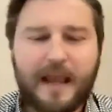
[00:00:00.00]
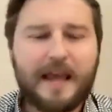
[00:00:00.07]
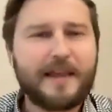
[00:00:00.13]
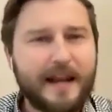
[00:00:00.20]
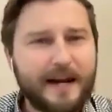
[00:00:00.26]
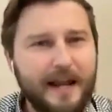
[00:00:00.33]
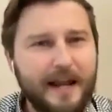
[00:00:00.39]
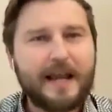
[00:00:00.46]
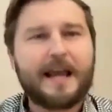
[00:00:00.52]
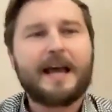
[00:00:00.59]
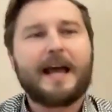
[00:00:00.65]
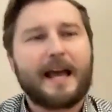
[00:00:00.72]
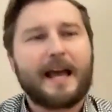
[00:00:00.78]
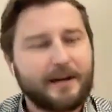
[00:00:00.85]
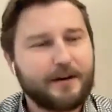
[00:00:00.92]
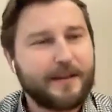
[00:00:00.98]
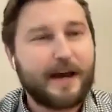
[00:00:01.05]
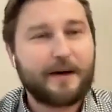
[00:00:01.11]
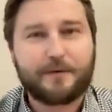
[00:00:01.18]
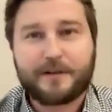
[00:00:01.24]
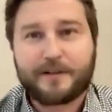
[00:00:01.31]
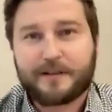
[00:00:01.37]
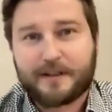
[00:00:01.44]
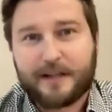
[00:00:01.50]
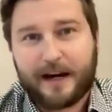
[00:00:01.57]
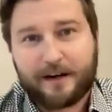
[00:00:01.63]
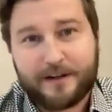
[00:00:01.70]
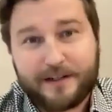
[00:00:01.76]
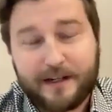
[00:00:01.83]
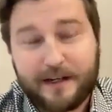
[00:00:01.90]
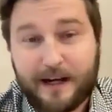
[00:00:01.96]
And then, you know, that was
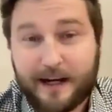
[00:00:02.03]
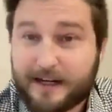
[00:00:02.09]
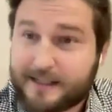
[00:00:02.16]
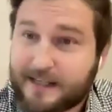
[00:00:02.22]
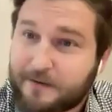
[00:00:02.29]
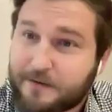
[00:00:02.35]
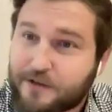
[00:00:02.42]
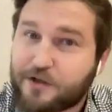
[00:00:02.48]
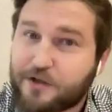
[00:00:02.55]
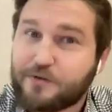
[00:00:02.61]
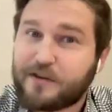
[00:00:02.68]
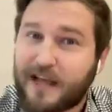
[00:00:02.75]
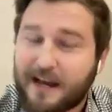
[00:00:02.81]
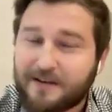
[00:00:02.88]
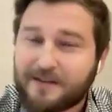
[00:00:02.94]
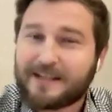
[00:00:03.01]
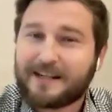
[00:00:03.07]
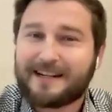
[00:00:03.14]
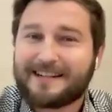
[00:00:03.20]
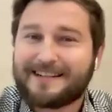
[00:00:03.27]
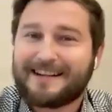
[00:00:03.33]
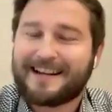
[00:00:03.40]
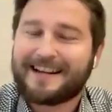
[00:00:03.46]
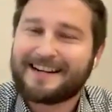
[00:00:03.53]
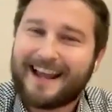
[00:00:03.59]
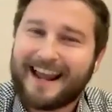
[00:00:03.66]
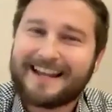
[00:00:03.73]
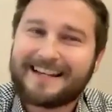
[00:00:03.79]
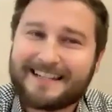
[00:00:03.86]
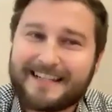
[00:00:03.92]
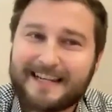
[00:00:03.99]
Harrison, I guess that was two thousand
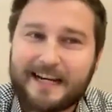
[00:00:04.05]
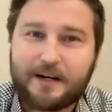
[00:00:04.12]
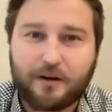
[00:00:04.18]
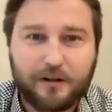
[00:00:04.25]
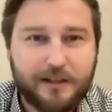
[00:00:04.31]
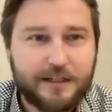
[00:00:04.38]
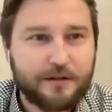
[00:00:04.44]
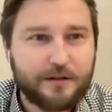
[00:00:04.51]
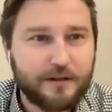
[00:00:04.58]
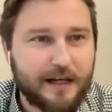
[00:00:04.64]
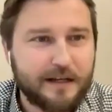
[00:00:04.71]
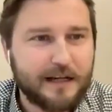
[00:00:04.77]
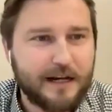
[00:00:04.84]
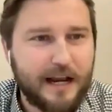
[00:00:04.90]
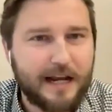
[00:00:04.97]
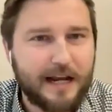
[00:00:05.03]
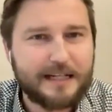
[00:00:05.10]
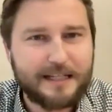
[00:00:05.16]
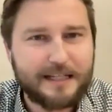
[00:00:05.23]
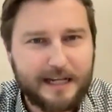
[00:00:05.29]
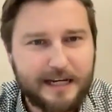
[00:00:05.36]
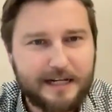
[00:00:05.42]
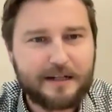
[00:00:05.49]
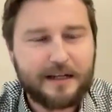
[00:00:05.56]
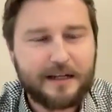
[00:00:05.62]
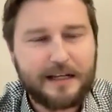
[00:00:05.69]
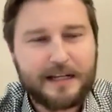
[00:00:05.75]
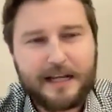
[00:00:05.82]
eighteen, early eighteen. two thousand nineteen.